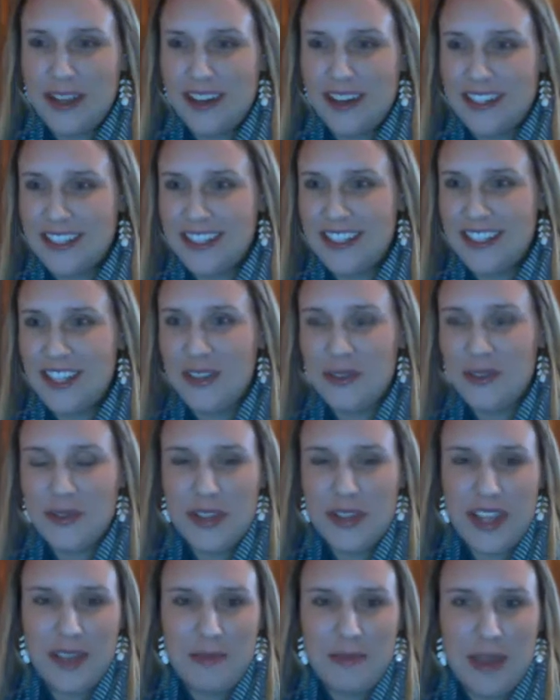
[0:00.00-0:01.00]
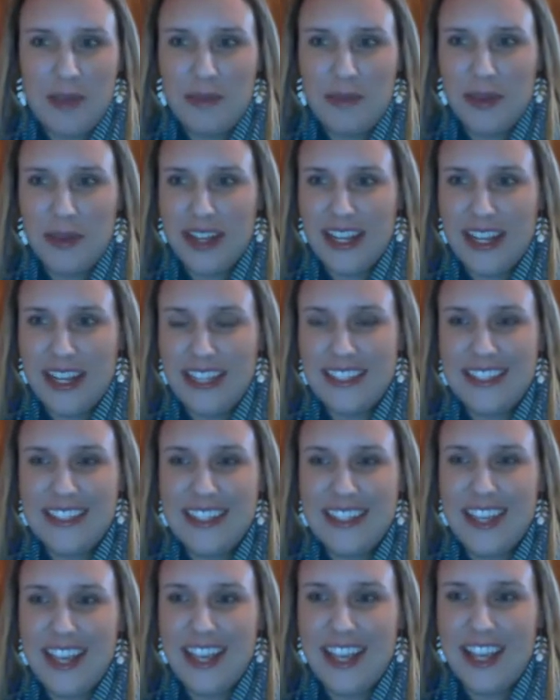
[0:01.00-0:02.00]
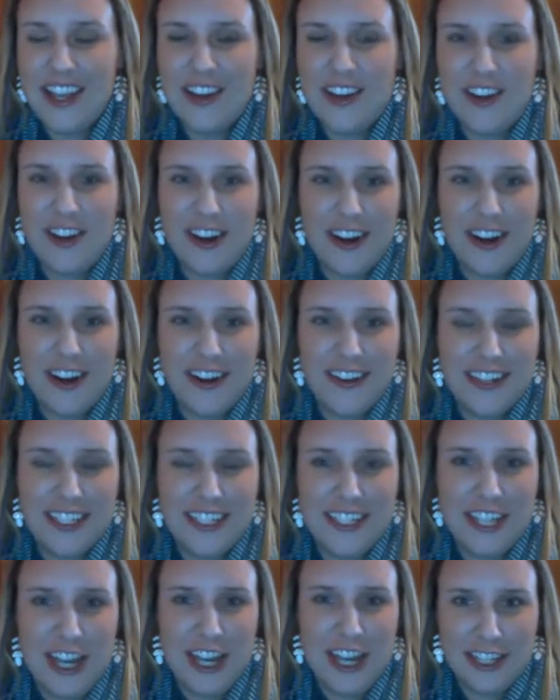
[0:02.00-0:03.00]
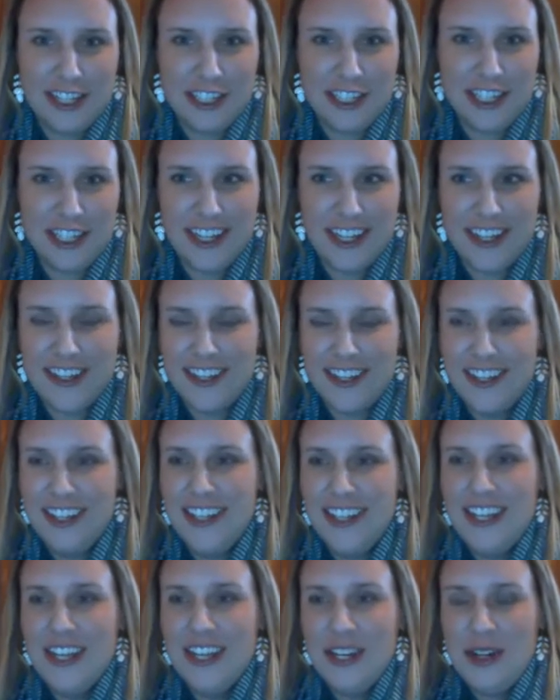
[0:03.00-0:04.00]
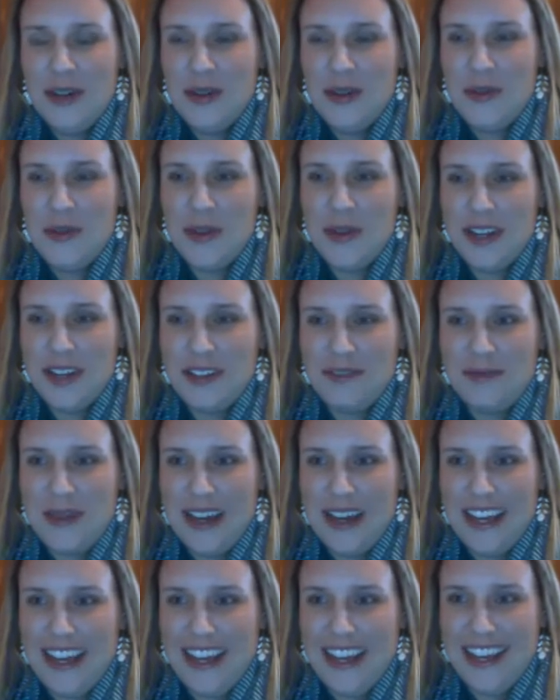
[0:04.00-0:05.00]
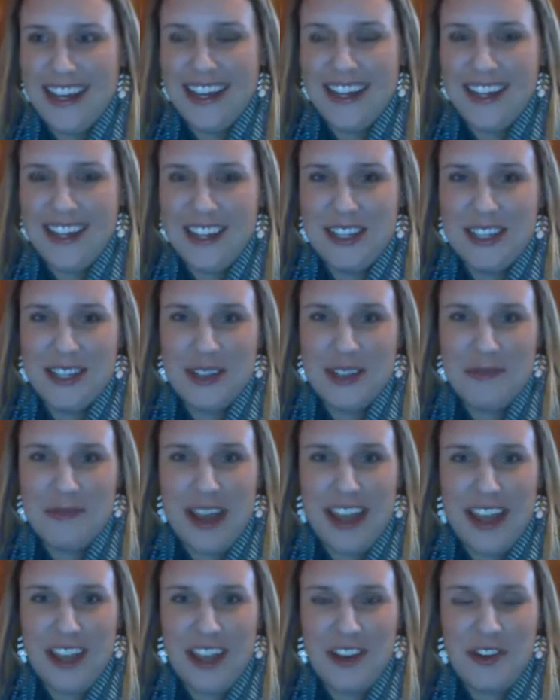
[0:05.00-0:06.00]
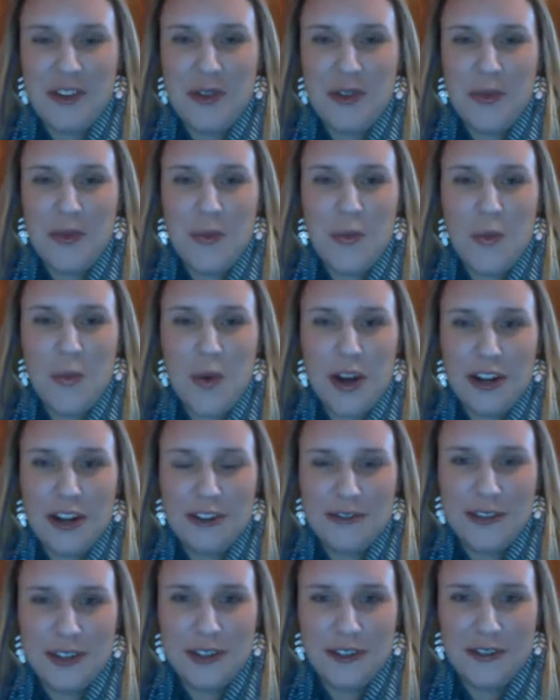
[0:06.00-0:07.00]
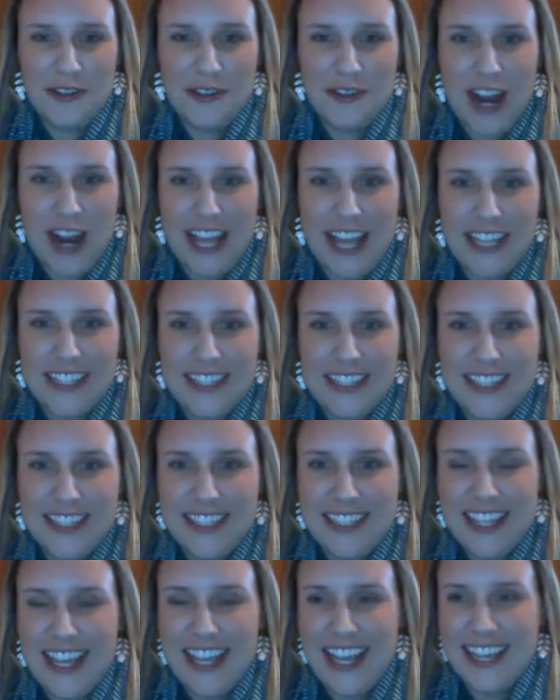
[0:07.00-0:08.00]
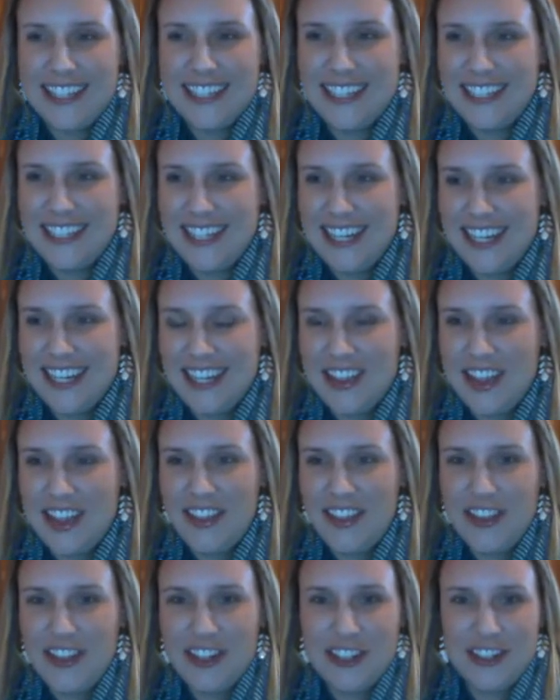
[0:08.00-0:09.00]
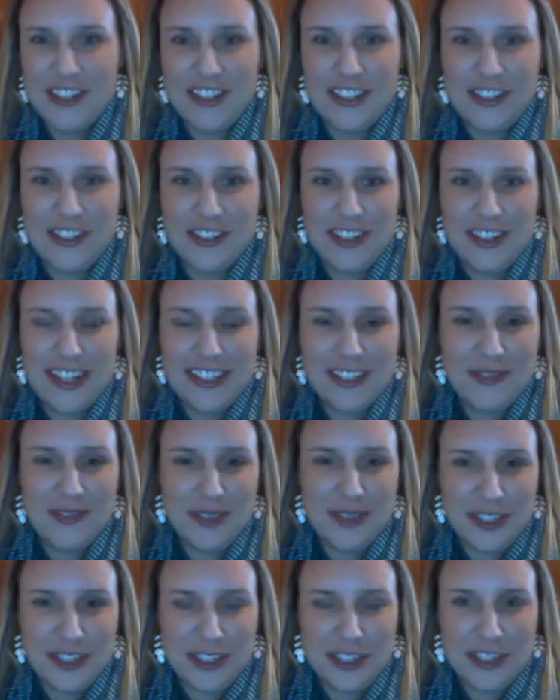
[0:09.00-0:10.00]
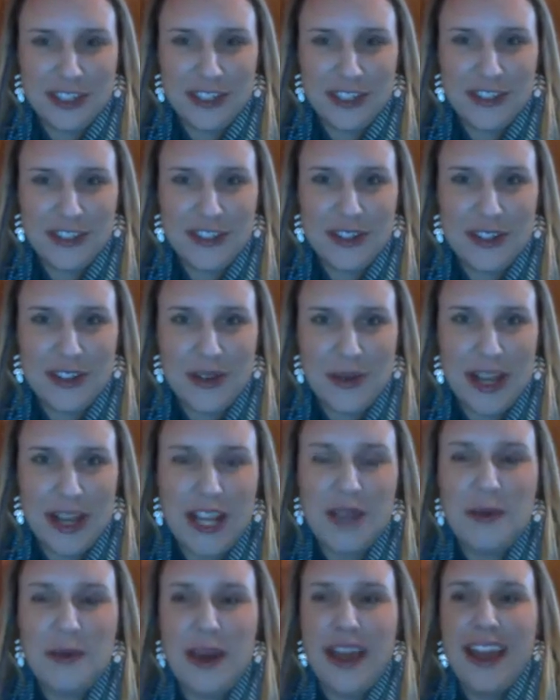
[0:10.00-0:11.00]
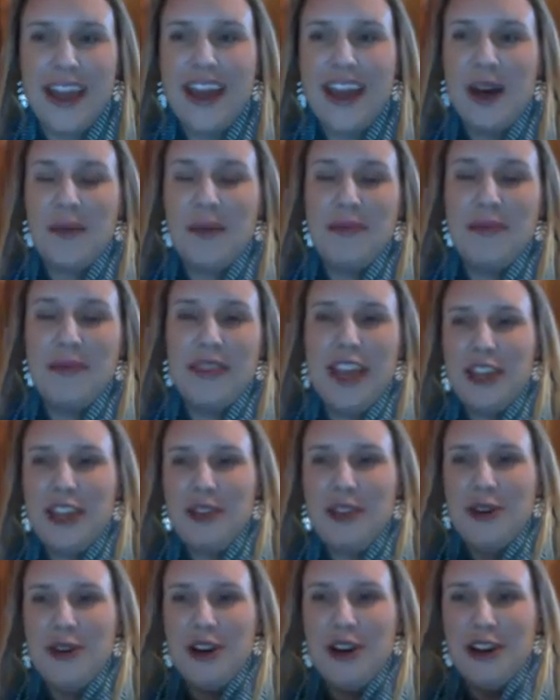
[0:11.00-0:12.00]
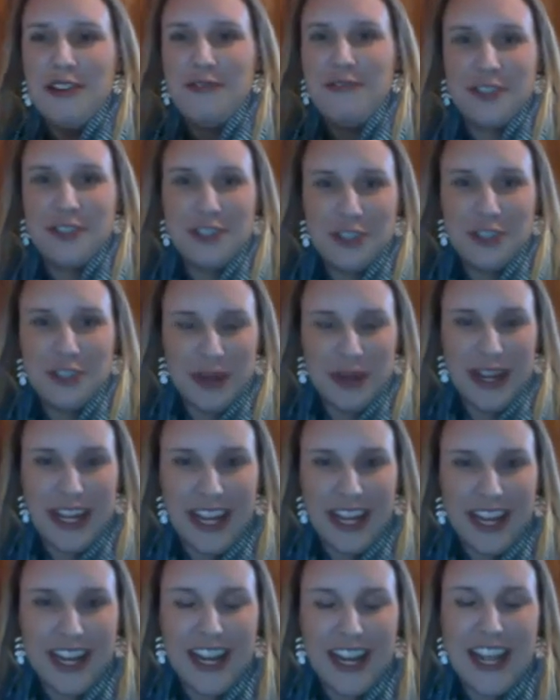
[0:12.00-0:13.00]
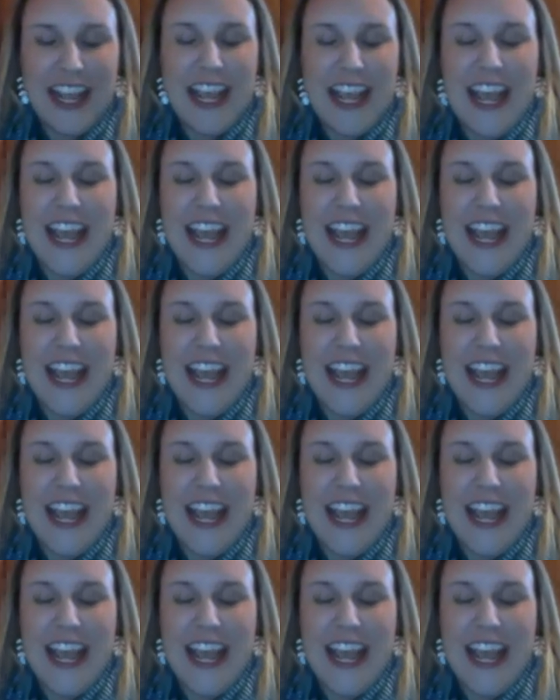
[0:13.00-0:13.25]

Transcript: be honest, the only people that I see are Natasha, one of my my wonderful friends, and then there's lots of visitors. So anyway, thank you all for joining.